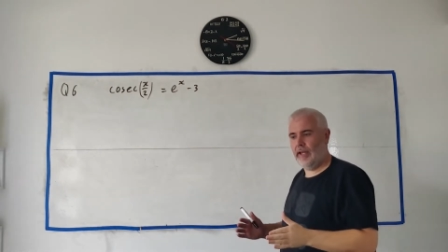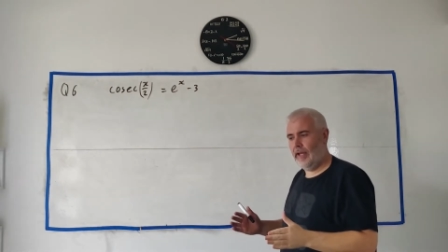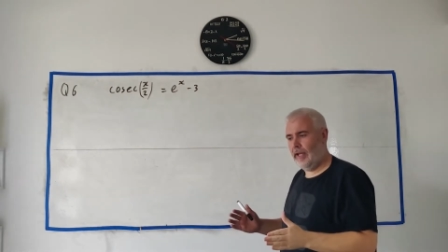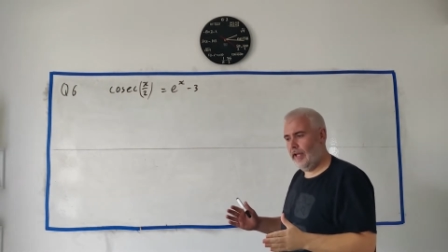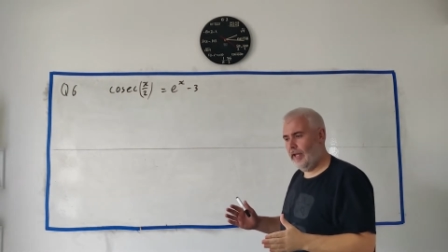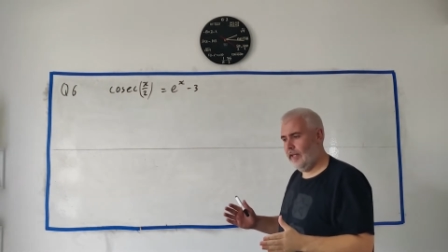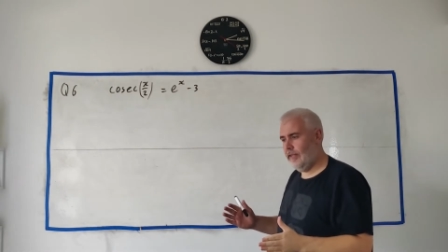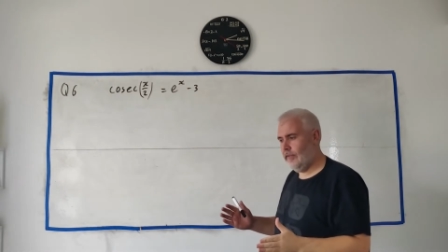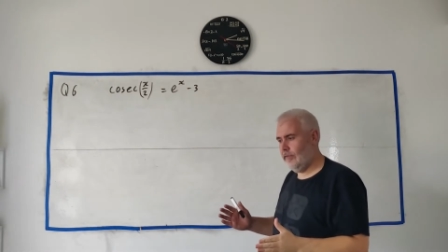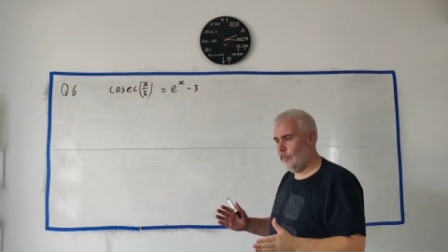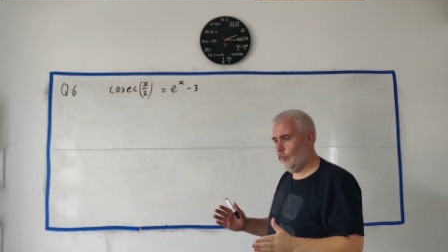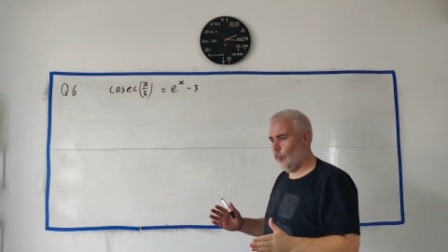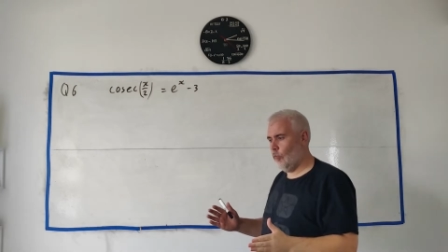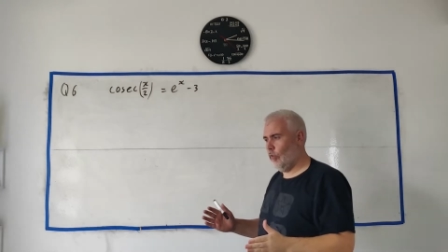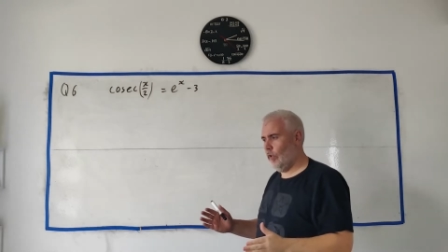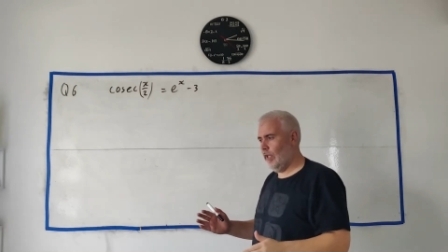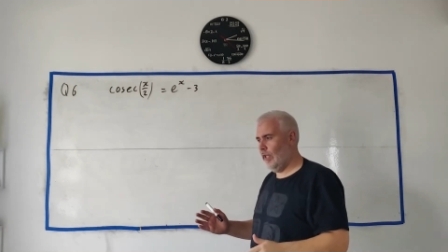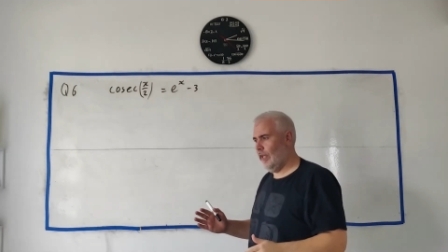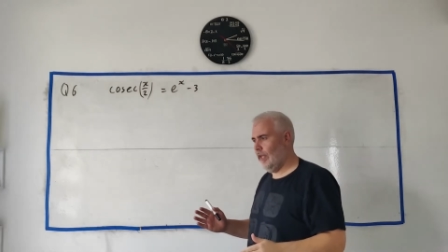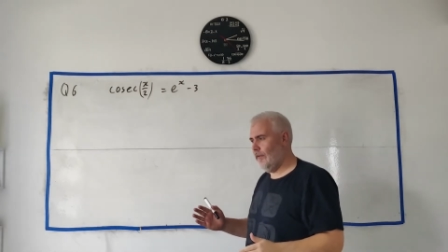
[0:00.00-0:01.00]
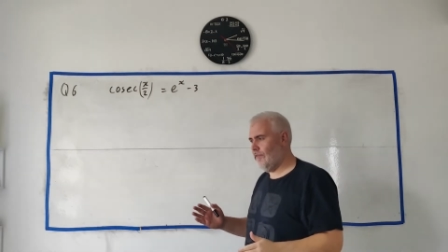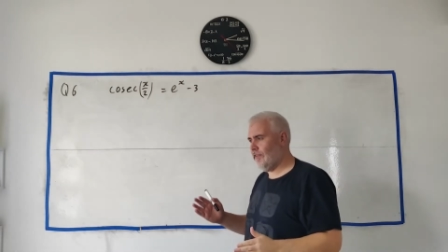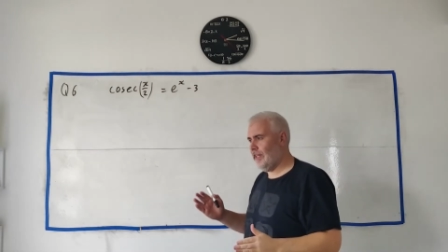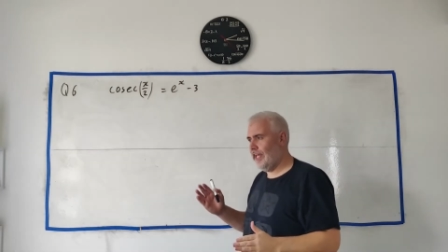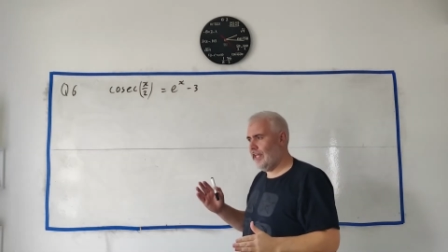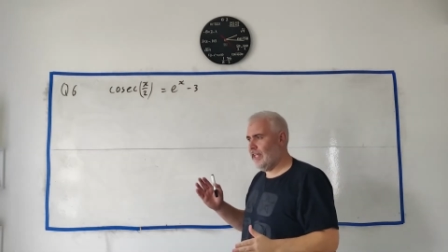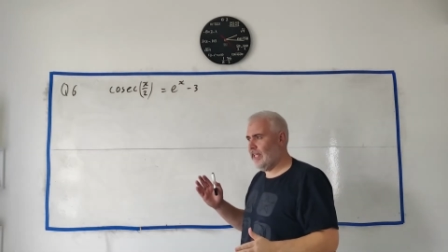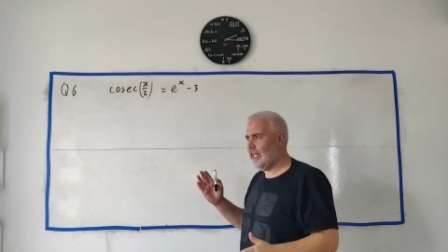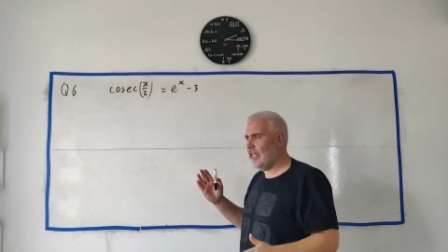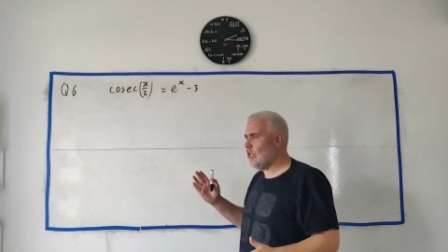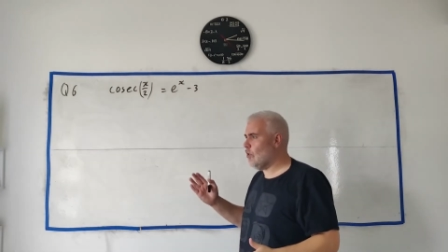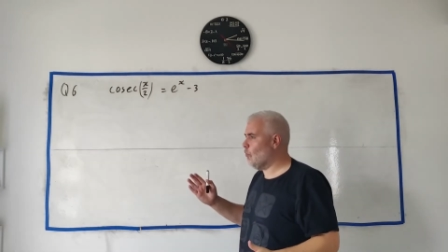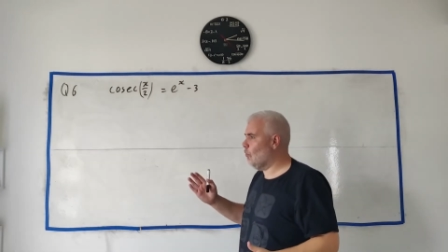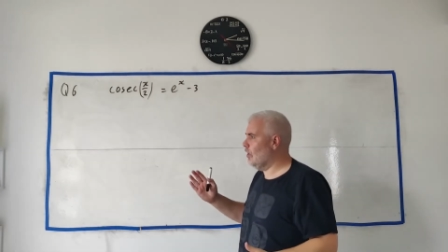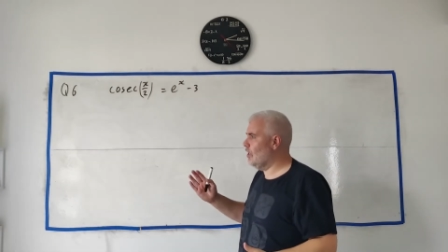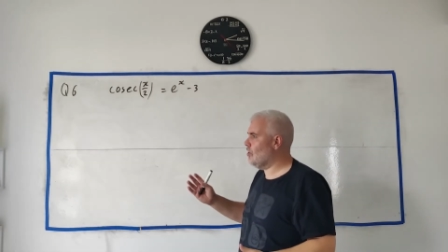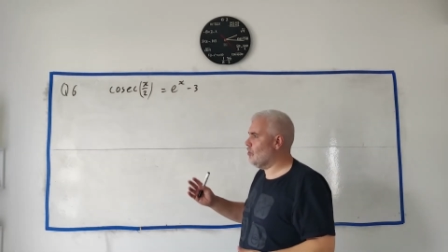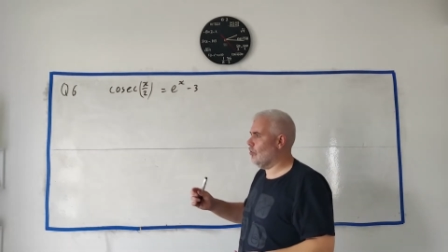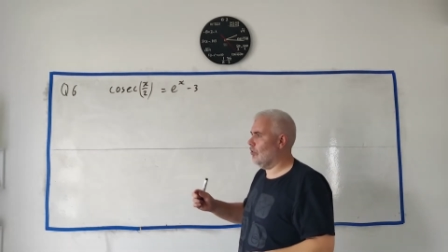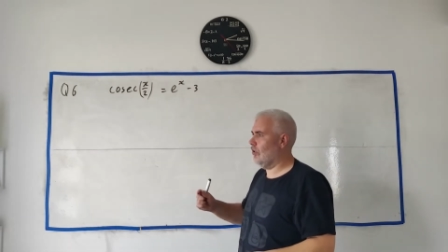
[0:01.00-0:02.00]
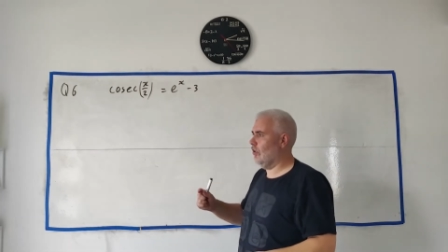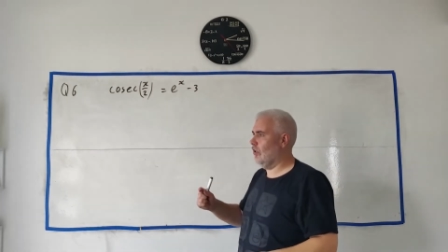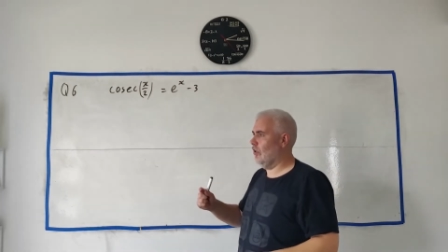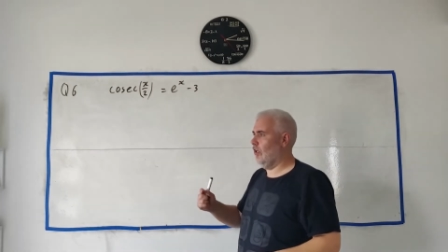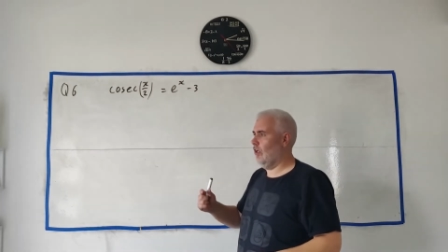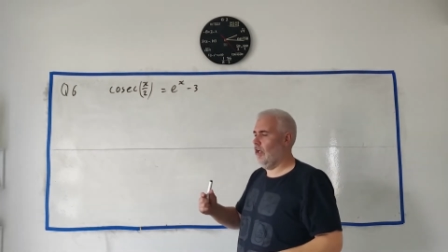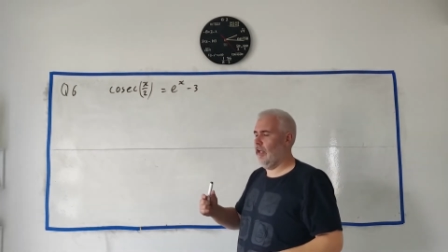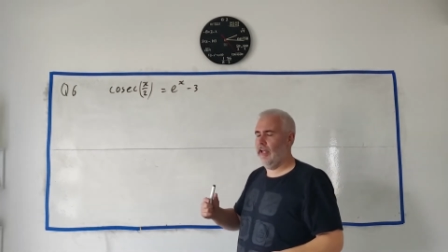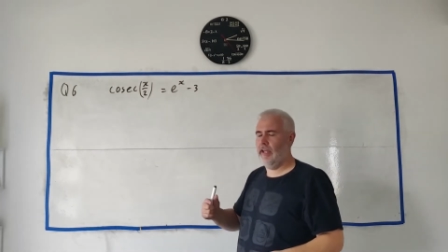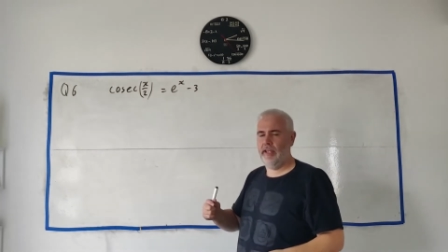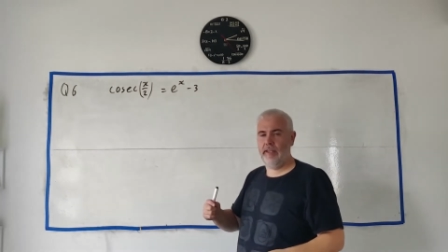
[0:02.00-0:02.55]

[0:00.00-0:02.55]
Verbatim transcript: And if they equal each other,